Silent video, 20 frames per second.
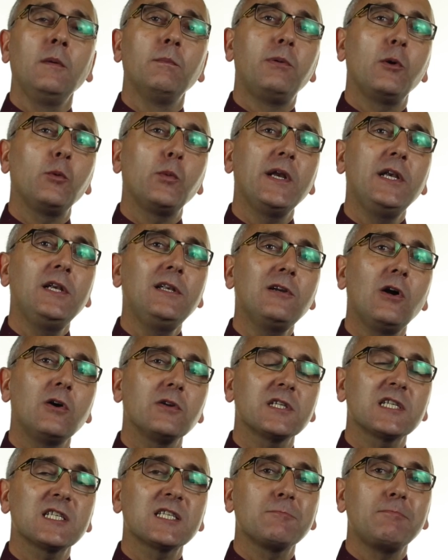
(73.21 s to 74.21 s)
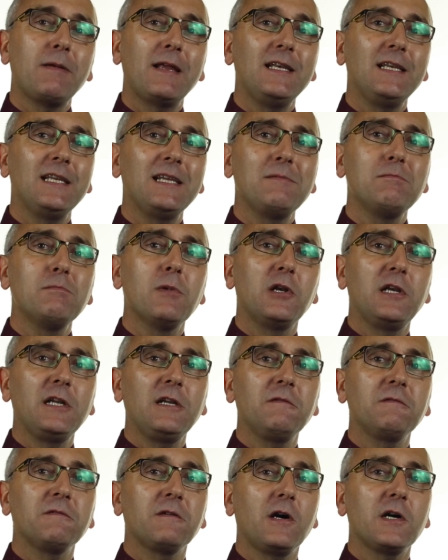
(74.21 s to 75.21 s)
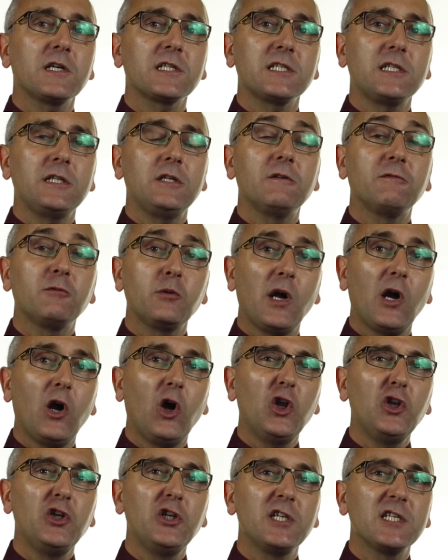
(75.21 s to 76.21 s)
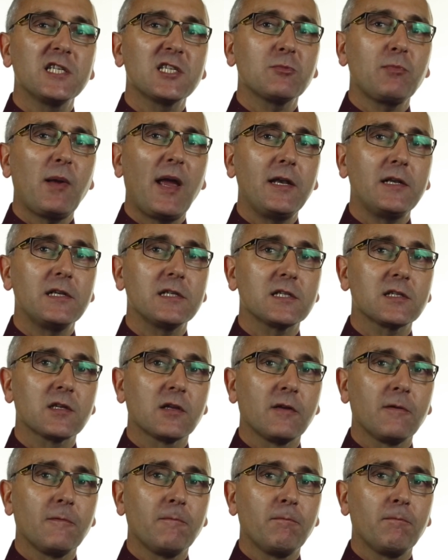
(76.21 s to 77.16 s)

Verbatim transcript: but we're not spending money fast enough. We're underspent.